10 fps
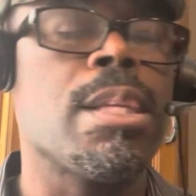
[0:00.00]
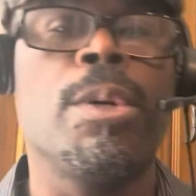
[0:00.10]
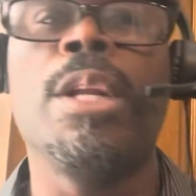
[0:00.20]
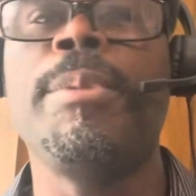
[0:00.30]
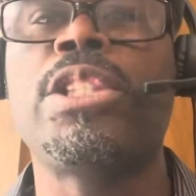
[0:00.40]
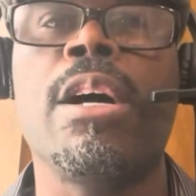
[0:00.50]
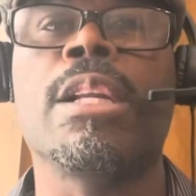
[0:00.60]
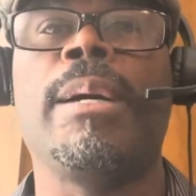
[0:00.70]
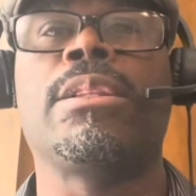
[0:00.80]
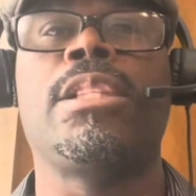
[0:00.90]
I'm going to be talking
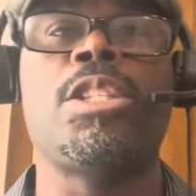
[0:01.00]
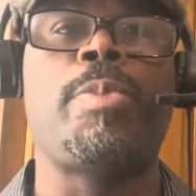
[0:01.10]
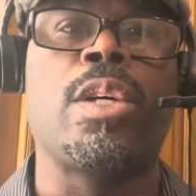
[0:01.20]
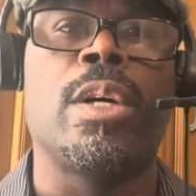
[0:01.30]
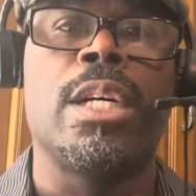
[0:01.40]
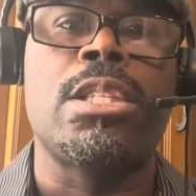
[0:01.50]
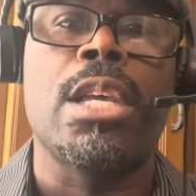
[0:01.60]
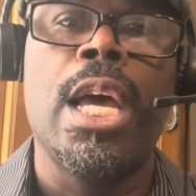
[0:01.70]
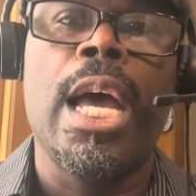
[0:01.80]
about this because